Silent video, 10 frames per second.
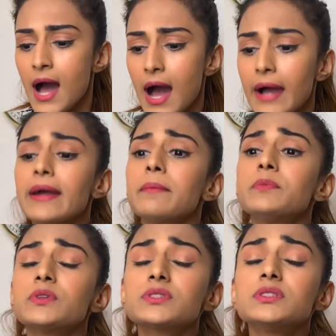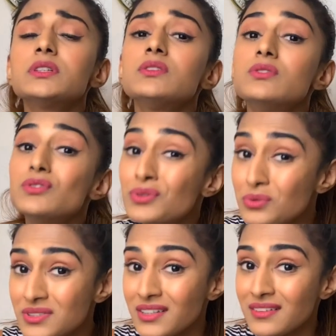I am personally
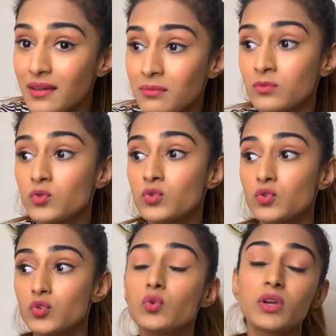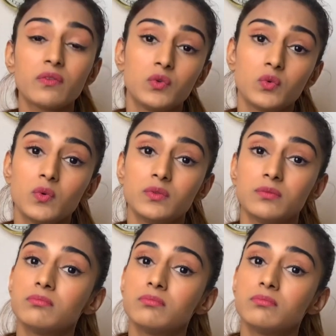using them to give you